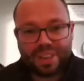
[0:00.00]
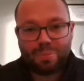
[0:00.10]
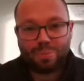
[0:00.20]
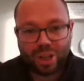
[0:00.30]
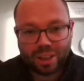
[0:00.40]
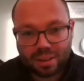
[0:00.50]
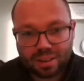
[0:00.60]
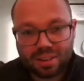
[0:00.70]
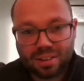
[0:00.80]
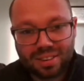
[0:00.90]
in it for them, right?
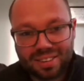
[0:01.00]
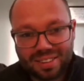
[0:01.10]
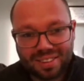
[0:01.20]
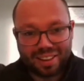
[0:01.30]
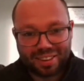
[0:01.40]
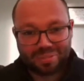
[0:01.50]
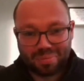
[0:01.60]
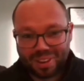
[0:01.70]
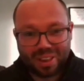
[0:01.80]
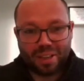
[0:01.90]

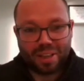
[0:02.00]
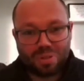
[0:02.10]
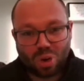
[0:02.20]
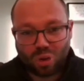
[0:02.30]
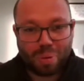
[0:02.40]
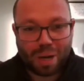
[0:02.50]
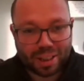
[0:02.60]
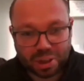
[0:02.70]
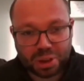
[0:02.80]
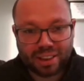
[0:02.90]
They've got the
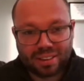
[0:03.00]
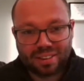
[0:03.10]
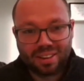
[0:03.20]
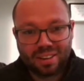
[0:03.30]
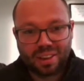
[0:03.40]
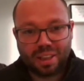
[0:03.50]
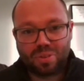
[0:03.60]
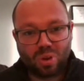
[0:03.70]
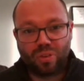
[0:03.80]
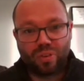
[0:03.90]
balance sheet,
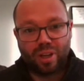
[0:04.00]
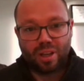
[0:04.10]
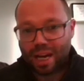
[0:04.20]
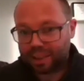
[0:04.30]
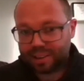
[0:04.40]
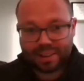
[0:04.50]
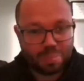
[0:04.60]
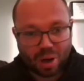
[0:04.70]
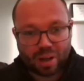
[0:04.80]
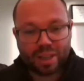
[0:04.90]
they've got the access
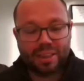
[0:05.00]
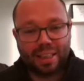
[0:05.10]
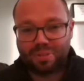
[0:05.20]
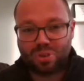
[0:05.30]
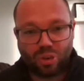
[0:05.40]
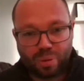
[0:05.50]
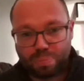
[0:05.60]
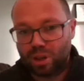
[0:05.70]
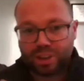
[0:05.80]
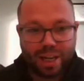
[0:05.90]
to markets, they've got the
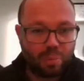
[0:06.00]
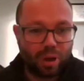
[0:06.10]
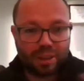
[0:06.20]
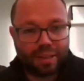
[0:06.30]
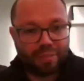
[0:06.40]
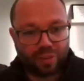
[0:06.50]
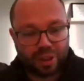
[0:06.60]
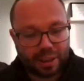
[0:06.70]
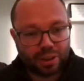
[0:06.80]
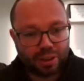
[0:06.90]
branch networks, they've
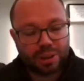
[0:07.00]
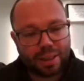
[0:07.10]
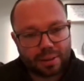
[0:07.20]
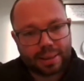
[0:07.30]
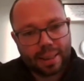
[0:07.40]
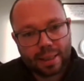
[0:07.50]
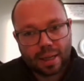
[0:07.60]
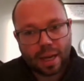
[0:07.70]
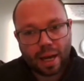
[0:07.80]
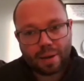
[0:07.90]
got the digital channels.
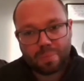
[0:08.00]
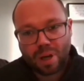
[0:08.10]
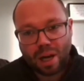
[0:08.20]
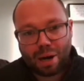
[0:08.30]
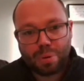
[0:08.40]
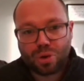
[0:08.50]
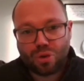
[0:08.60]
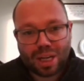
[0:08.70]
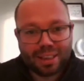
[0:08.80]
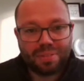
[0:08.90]
How
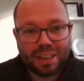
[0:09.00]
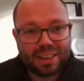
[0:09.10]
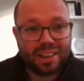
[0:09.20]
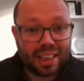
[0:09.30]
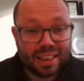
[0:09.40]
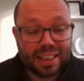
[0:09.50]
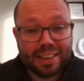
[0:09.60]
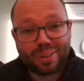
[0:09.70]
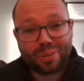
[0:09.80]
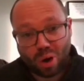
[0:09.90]
aggressively do they
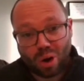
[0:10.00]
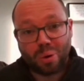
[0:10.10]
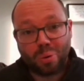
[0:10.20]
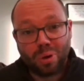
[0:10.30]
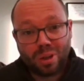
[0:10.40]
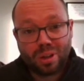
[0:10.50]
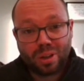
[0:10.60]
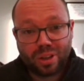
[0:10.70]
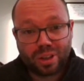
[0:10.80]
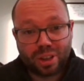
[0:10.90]
need to grow
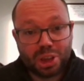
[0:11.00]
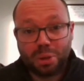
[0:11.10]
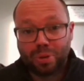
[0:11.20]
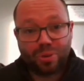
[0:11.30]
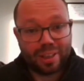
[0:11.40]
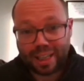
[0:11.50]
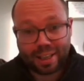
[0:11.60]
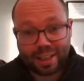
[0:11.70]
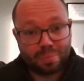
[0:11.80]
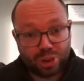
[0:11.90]
the consumer credit,
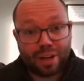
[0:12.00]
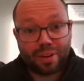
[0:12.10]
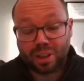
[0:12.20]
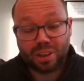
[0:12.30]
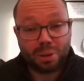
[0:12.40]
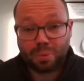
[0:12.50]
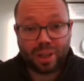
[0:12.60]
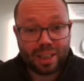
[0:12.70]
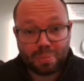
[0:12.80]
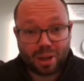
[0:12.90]
their share of the consumer
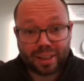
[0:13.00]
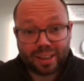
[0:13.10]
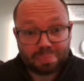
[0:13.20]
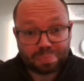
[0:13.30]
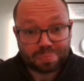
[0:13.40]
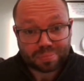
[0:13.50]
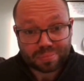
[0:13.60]
credit market?